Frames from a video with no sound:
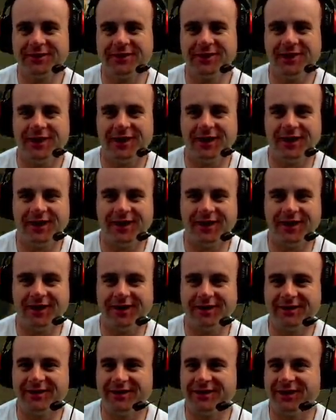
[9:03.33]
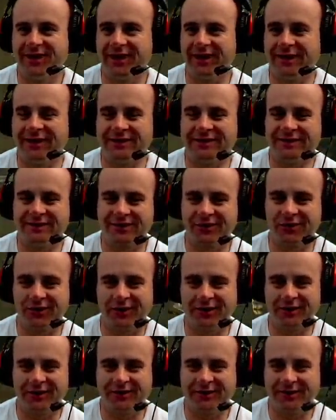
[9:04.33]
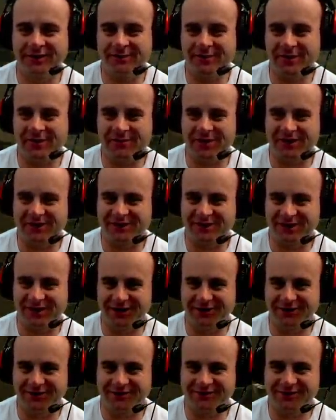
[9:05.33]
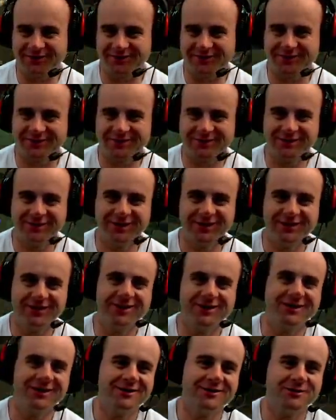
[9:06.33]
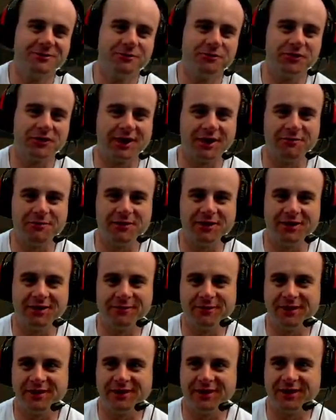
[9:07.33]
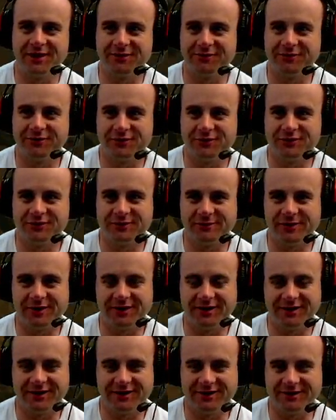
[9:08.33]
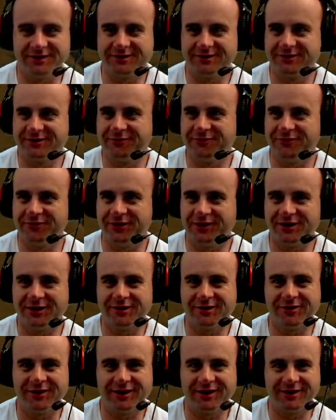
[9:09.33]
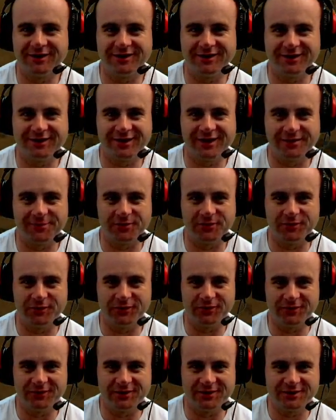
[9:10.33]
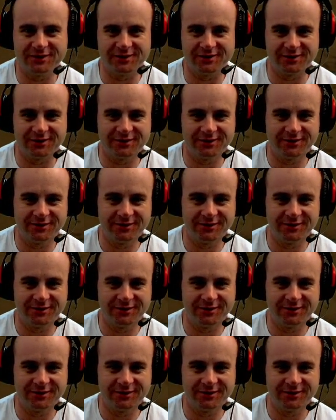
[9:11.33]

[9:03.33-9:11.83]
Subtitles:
Uh I need to credit them on my channel, but I may or may not have used my video editing capabilities here